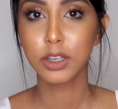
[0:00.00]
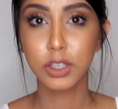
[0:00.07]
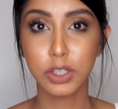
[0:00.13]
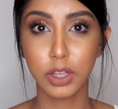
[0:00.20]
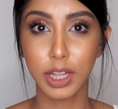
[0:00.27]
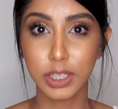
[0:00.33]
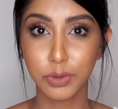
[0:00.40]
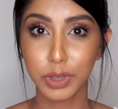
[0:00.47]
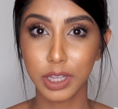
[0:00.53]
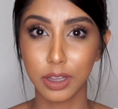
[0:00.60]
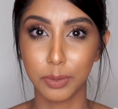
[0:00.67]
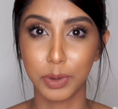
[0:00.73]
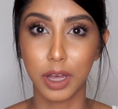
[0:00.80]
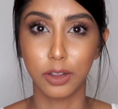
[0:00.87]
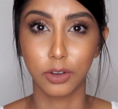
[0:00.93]
So that's what the
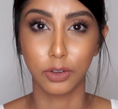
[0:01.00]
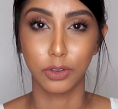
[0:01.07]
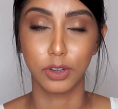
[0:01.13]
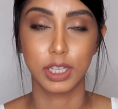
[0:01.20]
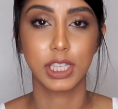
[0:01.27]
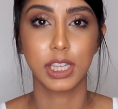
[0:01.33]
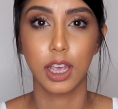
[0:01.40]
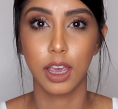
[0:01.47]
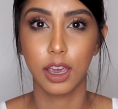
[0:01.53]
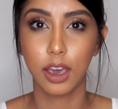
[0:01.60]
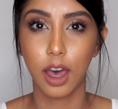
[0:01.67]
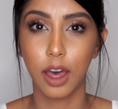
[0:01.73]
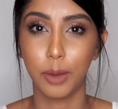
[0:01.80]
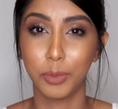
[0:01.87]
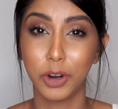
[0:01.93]
lip color looks like.
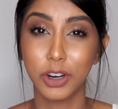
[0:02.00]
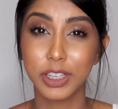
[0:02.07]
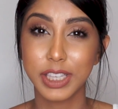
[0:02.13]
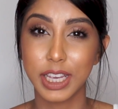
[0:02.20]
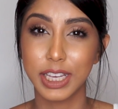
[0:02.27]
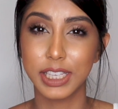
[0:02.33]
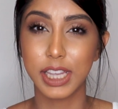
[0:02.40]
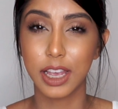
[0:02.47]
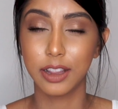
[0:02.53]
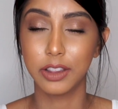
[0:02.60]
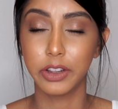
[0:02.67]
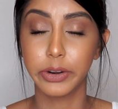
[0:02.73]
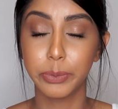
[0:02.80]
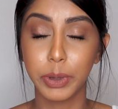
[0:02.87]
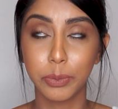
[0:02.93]
Hers is a
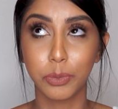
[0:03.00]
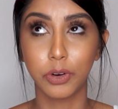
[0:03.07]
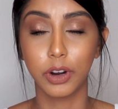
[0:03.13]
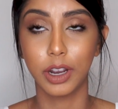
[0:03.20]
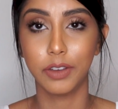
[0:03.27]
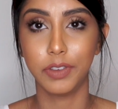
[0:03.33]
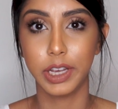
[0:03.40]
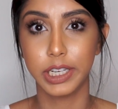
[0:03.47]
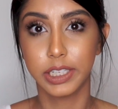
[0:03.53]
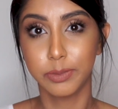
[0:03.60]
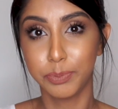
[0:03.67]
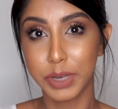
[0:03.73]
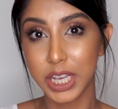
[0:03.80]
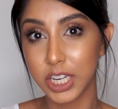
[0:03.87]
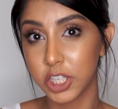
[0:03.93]
little bit more of a
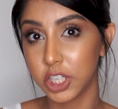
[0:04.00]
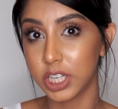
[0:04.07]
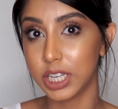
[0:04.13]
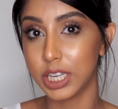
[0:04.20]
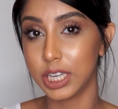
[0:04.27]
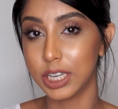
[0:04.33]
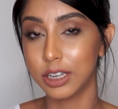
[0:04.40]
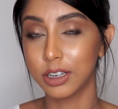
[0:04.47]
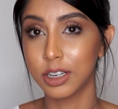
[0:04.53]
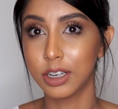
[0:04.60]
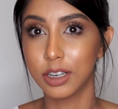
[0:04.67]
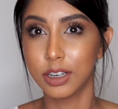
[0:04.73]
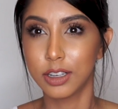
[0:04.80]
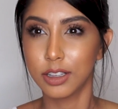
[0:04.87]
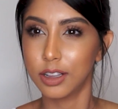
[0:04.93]
peachy,
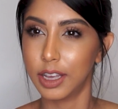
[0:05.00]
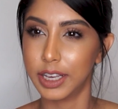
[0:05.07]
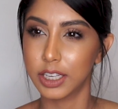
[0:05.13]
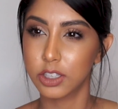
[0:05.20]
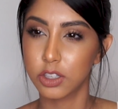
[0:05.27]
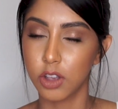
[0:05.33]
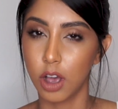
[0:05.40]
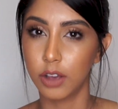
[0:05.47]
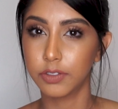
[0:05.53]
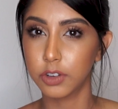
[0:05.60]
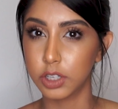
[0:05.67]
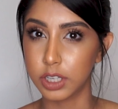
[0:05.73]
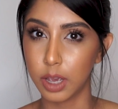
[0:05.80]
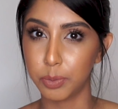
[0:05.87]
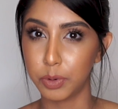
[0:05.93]
like
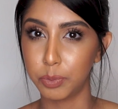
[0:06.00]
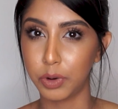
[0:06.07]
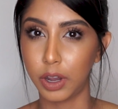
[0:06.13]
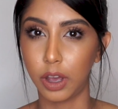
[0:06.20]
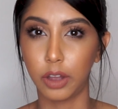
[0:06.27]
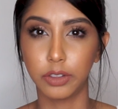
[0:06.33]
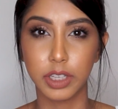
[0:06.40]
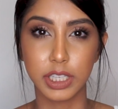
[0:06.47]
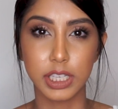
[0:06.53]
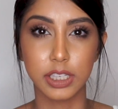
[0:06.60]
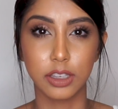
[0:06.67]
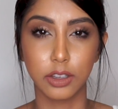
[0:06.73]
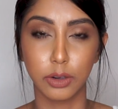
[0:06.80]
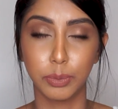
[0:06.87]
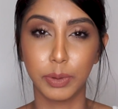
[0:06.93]
softer type of brown. This is
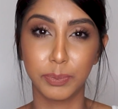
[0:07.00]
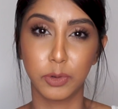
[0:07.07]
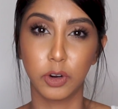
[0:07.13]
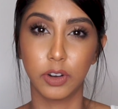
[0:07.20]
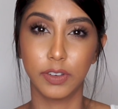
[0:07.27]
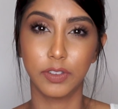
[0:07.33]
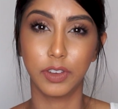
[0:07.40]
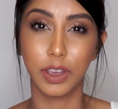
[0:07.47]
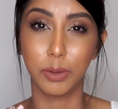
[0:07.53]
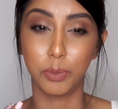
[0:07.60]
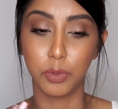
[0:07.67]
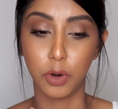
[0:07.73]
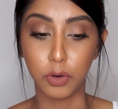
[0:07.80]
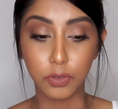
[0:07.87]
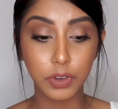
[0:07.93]
a little bit more of a
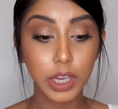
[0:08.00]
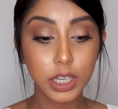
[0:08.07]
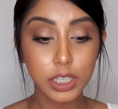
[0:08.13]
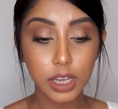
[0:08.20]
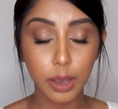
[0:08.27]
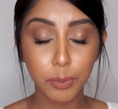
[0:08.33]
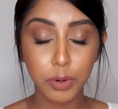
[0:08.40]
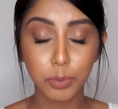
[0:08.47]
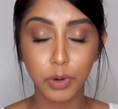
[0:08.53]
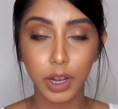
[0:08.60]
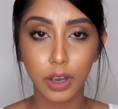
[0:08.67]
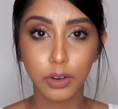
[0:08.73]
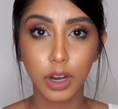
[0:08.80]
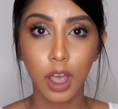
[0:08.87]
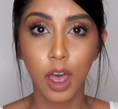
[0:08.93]
mauvey type of
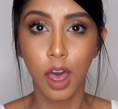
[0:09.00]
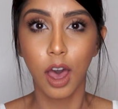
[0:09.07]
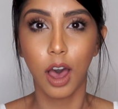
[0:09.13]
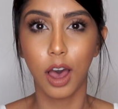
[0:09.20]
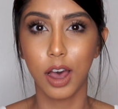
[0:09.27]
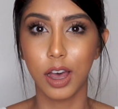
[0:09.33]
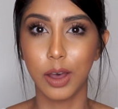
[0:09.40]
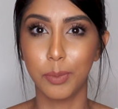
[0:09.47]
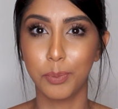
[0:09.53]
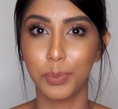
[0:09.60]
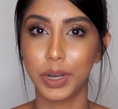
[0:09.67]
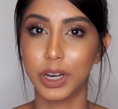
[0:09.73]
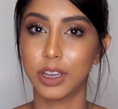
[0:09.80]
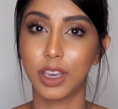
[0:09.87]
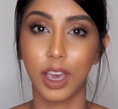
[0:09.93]
brown.
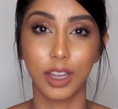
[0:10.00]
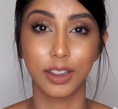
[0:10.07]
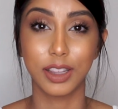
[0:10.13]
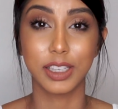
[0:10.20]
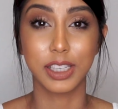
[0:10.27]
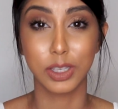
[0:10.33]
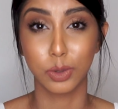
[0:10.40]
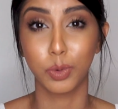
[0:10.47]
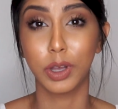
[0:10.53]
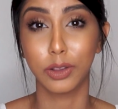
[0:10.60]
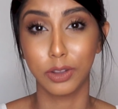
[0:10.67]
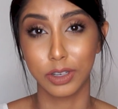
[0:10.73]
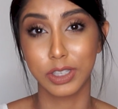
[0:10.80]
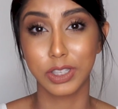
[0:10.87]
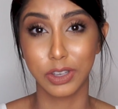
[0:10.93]
But again, this is what
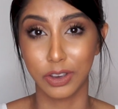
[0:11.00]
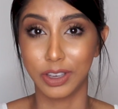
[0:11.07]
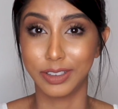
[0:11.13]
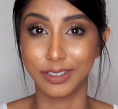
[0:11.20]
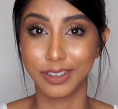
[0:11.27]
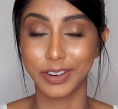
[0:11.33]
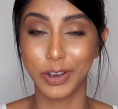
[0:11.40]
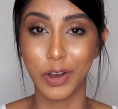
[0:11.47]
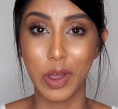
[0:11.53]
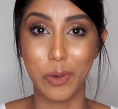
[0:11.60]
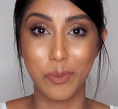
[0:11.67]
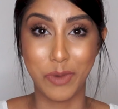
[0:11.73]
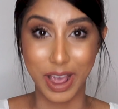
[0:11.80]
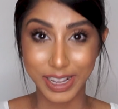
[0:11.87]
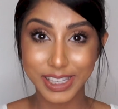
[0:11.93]
looks good on
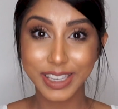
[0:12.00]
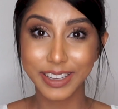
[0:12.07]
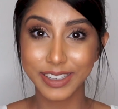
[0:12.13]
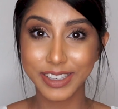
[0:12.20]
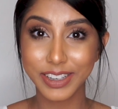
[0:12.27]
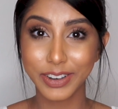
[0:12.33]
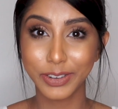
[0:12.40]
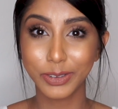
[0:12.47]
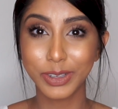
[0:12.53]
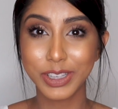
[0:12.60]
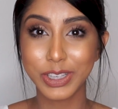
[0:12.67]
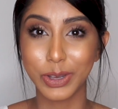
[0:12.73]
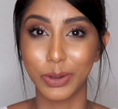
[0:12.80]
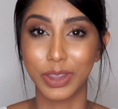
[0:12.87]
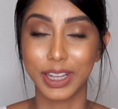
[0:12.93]
my skin tone,
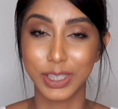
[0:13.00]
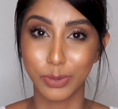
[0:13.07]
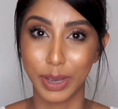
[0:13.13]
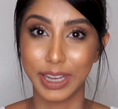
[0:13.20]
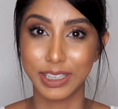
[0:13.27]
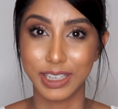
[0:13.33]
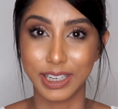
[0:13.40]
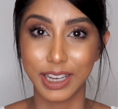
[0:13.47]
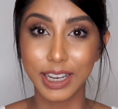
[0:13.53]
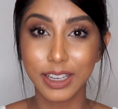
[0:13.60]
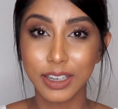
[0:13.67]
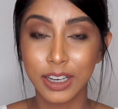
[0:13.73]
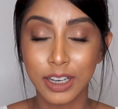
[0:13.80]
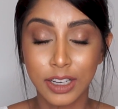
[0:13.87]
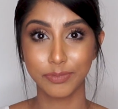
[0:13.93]
so that's why I did it.
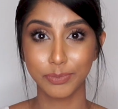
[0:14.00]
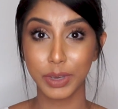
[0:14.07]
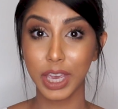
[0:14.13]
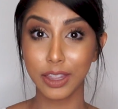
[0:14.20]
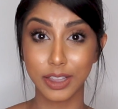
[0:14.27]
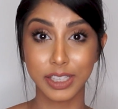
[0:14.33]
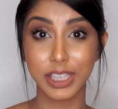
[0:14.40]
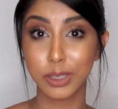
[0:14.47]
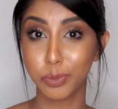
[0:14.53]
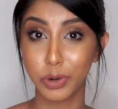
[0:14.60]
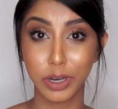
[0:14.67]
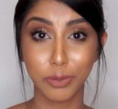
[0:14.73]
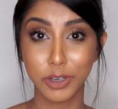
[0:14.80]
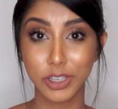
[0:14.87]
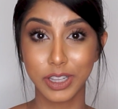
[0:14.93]
But yeah, this is pretty
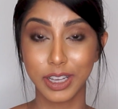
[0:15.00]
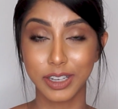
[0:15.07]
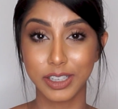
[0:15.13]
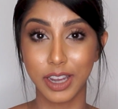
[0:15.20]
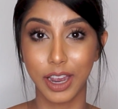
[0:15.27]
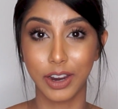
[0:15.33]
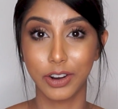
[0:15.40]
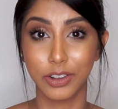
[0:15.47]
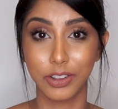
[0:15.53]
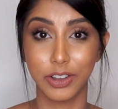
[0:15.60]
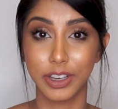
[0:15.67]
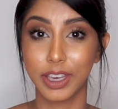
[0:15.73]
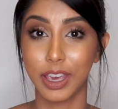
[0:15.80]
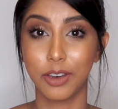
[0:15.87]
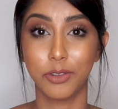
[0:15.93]
much the entire
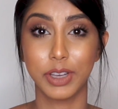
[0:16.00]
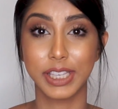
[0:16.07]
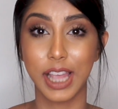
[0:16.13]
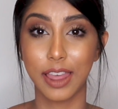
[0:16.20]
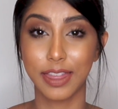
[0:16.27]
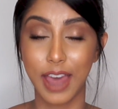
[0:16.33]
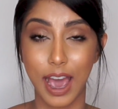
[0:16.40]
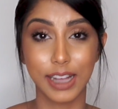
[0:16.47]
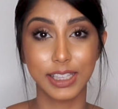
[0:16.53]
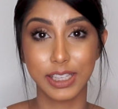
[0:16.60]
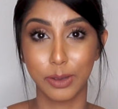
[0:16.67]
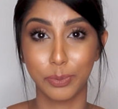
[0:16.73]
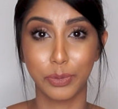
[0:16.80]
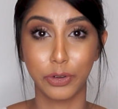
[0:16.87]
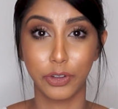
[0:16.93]
look. It was that
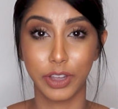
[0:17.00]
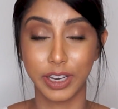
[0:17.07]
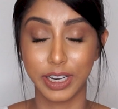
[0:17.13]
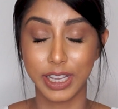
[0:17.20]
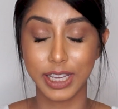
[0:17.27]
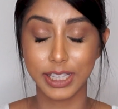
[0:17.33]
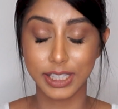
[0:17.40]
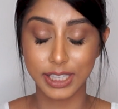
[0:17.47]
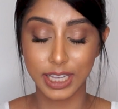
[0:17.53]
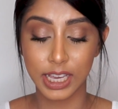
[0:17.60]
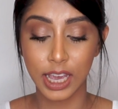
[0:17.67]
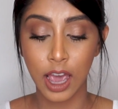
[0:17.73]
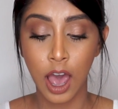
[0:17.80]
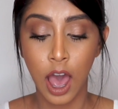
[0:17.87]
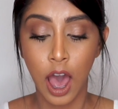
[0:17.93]
simple and
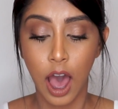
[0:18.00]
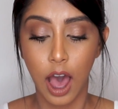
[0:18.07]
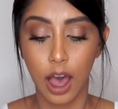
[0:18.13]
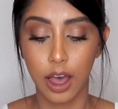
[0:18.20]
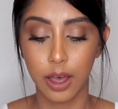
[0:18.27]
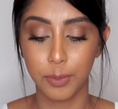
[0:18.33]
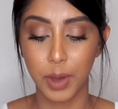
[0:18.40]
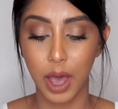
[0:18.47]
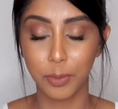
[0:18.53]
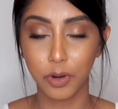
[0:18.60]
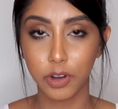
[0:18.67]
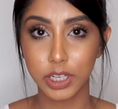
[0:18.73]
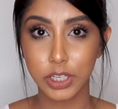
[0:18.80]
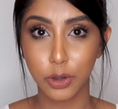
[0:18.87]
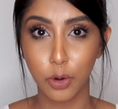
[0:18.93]
easy. I'm
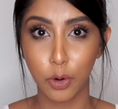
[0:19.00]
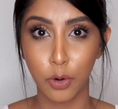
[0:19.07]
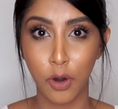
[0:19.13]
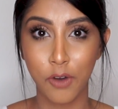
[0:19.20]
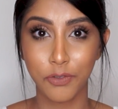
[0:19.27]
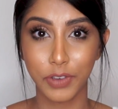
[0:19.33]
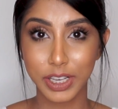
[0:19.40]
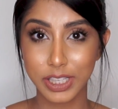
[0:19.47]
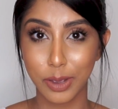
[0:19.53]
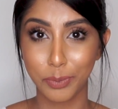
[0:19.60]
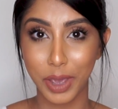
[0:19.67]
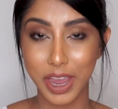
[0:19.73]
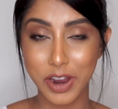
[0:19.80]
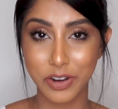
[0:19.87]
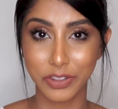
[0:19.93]
going to go fix up
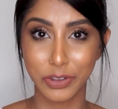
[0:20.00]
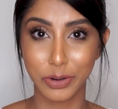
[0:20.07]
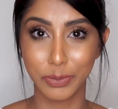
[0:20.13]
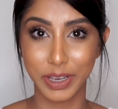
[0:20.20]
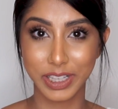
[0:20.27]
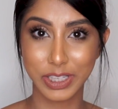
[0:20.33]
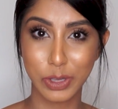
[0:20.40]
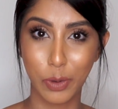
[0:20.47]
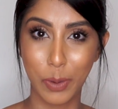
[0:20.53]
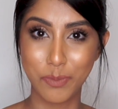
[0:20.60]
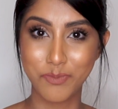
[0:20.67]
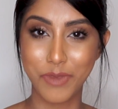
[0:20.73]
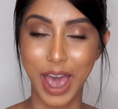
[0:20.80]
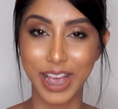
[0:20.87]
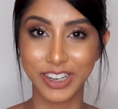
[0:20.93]
my hair a little bit so it
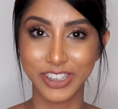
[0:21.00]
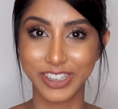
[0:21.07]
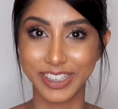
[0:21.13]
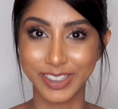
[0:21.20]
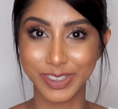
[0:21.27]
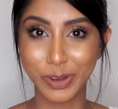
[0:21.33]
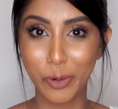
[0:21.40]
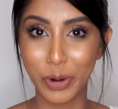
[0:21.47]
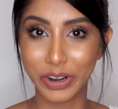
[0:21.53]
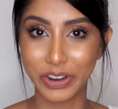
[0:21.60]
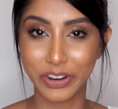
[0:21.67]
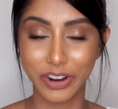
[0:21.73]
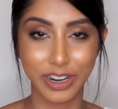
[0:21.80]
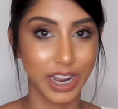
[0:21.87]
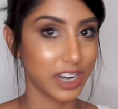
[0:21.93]
matches Kourtney
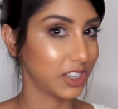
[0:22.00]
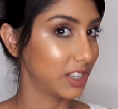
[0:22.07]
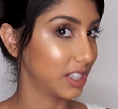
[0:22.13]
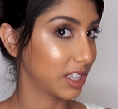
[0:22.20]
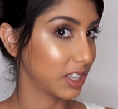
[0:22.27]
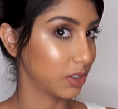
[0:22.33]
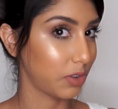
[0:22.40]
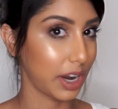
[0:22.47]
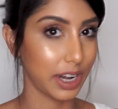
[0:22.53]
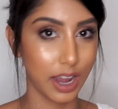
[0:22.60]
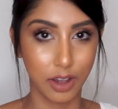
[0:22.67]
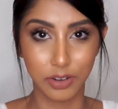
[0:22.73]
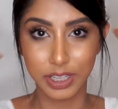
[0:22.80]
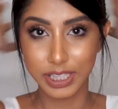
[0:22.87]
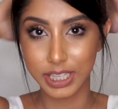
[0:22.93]
Kardashian's, because right
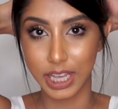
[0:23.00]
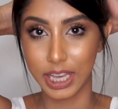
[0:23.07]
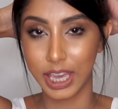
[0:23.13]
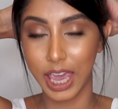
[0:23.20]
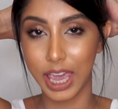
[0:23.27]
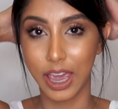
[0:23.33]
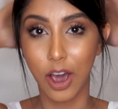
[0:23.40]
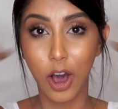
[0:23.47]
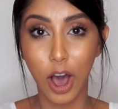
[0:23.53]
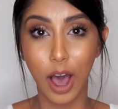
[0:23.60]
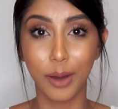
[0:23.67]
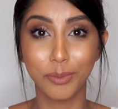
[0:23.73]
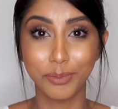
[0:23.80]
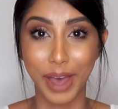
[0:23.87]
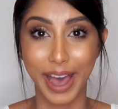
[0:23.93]
now it's like a
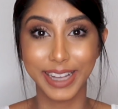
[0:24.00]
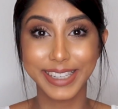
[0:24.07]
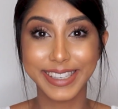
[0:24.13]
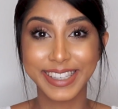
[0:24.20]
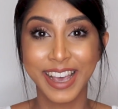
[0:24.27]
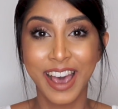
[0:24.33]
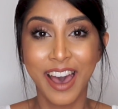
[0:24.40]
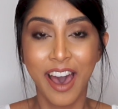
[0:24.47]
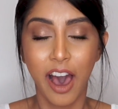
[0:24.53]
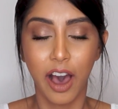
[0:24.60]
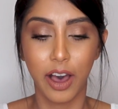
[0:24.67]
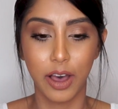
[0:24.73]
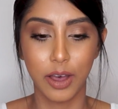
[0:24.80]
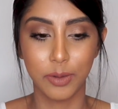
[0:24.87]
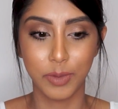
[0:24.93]
hot mess.
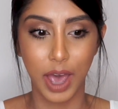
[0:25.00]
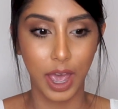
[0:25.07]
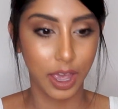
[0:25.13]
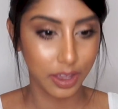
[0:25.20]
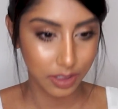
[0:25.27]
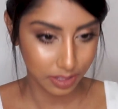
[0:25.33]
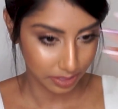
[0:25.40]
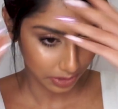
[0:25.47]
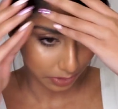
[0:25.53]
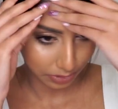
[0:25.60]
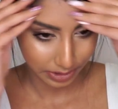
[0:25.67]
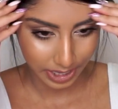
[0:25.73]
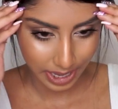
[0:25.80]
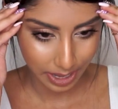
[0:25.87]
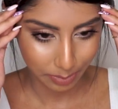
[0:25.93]
I
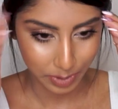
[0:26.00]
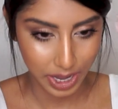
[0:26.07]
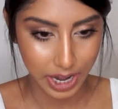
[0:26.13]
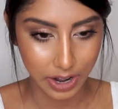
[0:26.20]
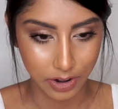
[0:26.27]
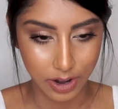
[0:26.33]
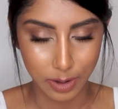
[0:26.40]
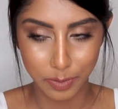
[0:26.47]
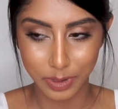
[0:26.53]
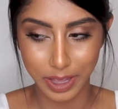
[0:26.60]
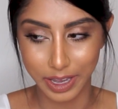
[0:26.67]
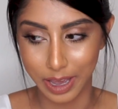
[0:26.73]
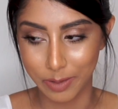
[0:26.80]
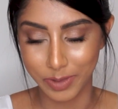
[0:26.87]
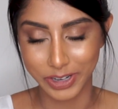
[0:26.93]
literally hate my hair up,
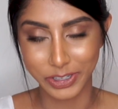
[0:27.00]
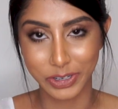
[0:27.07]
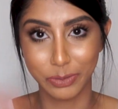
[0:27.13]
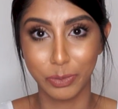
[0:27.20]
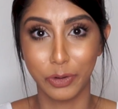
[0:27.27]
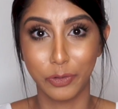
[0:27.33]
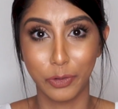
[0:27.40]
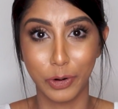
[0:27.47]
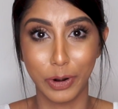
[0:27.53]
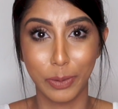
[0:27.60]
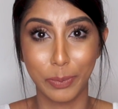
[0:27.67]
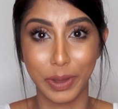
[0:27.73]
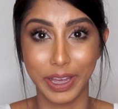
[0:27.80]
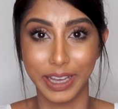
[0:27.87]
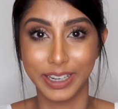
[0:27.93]
like I mentioned before,
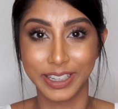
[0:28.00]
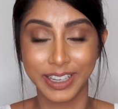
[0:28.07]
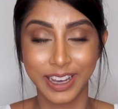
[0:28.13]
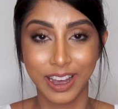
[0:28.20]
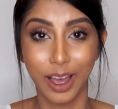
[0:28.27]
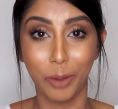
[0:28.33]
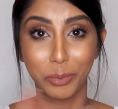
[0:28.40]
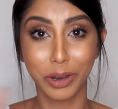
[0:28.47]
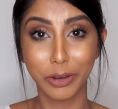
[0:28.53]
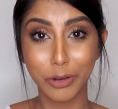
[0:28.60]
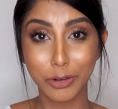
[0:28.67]
but I'm gonna